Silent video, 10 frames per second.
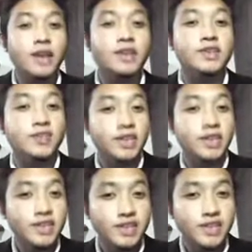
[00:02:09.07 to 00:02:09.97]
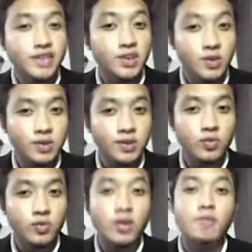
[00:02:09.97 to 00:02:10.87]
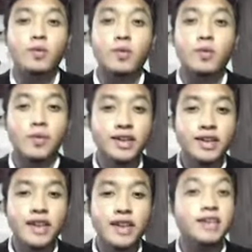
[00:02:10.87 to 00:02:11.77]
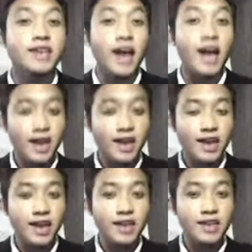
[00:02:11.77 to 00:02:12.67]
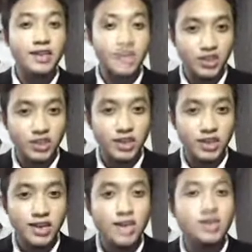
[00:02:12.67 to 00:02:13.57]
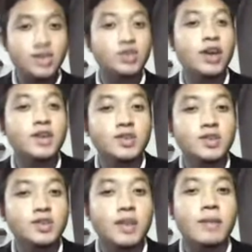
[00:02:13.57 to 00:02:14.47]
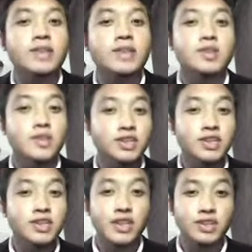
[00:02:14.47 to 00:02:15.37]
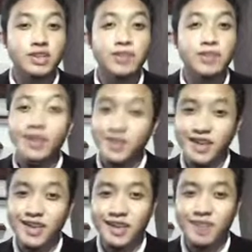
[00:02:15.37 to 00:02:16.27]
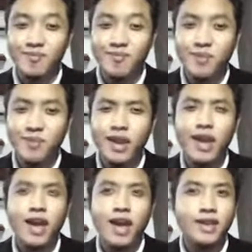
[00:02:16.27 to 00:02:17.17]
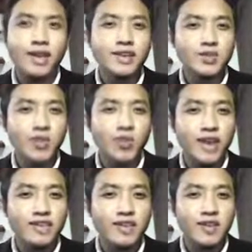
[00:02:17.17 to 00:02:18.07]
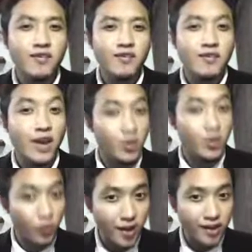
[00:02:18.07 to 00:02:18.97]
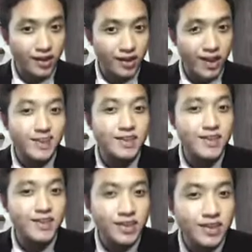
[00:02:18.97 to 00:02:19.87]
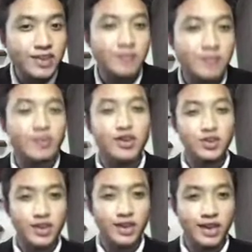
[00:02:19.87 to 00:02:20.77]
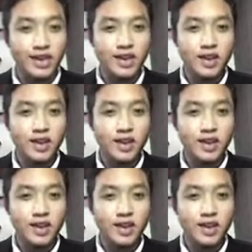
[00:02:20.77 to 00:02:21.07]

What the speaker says: The strategies used were appropriate as I, the teacher, tried to grab my students' attention by singing. And it went very well as the students seemed to enjoy it.